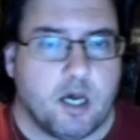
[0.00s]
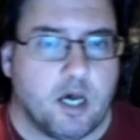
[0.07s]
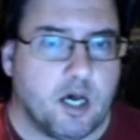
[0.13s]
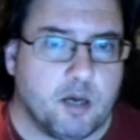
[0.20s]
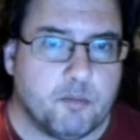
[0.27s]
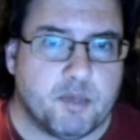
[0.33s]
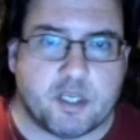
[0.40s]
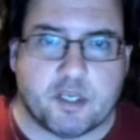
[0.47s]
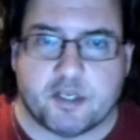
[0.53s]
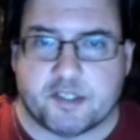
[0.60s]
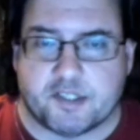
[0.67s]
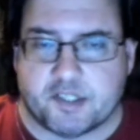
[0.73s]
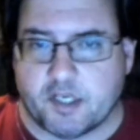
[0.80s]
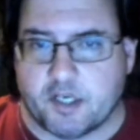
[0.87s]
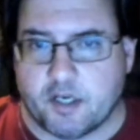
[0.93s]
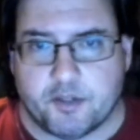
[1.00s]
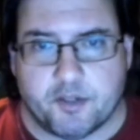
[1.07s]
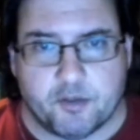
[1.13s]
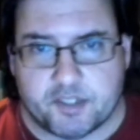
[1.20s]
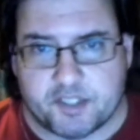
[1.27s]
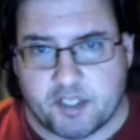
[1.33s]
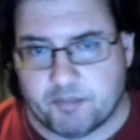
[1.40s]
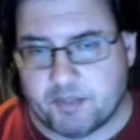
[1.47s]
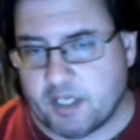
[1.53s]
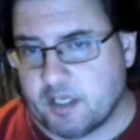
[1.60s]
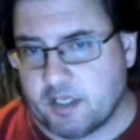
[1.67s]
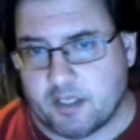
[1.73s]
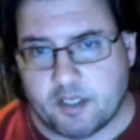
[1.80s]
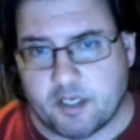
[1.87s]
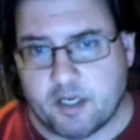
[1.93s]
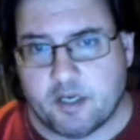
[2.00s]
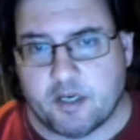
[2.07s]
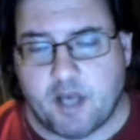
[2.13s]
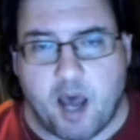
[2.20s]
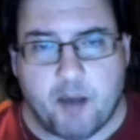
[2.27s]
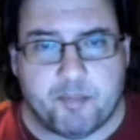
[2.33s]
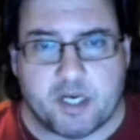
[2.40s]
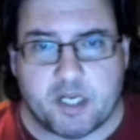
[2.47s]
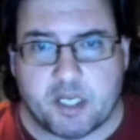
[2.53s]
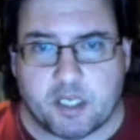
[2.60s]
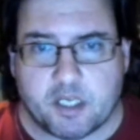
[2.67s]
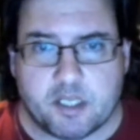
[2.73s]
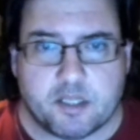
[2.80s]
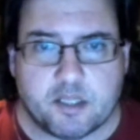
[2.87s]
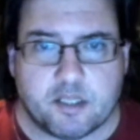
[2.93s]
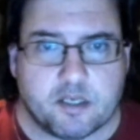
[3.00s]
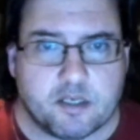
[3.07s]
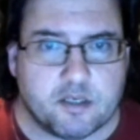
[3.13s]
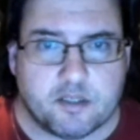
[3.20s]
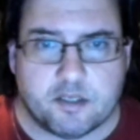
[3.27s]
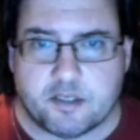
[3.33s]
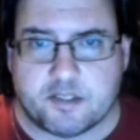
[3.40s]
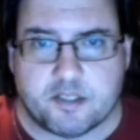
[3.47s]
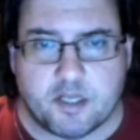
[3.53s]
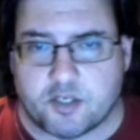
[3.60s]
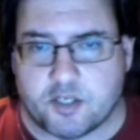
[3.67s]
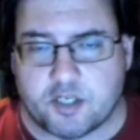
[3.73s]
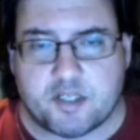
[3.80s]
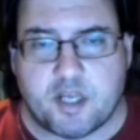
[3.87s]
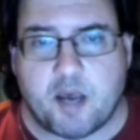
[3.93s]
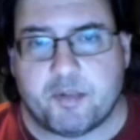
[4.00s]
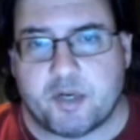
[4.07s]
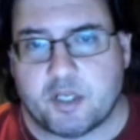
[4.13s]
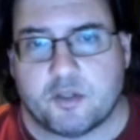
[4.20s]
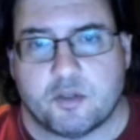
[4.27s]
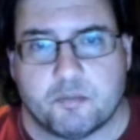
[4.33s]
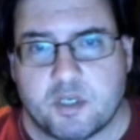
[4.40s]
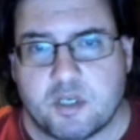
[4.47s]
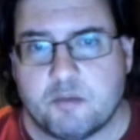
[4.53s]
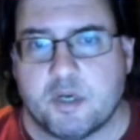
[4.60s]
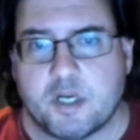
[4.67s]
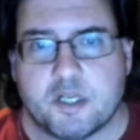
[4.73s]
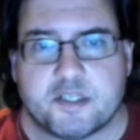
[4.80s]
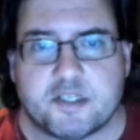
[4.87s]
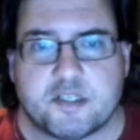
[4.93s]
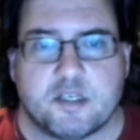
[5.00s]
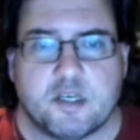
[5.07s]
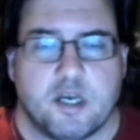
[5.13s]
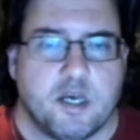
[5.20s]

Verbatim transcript: because there's something happening and it's not just happening to me, but it's